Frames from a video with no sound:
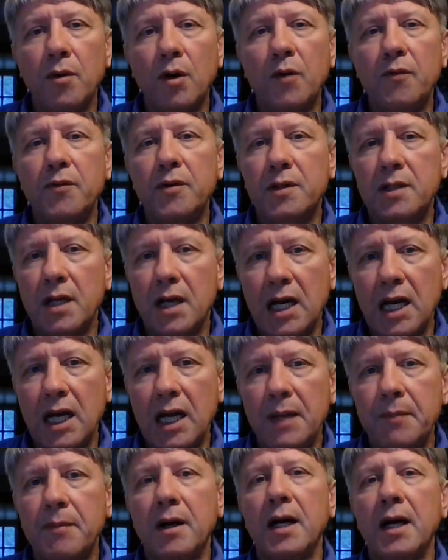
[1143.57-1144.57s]
over
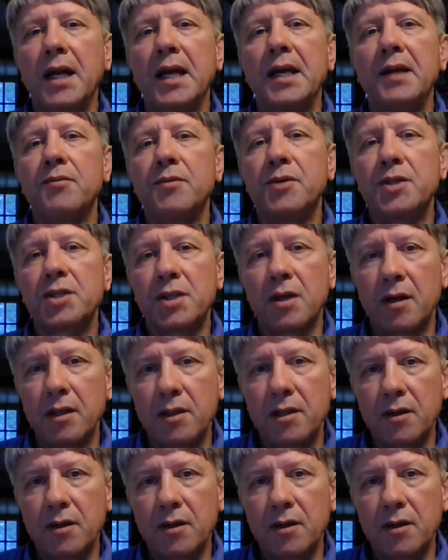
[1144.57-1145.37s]
time, I started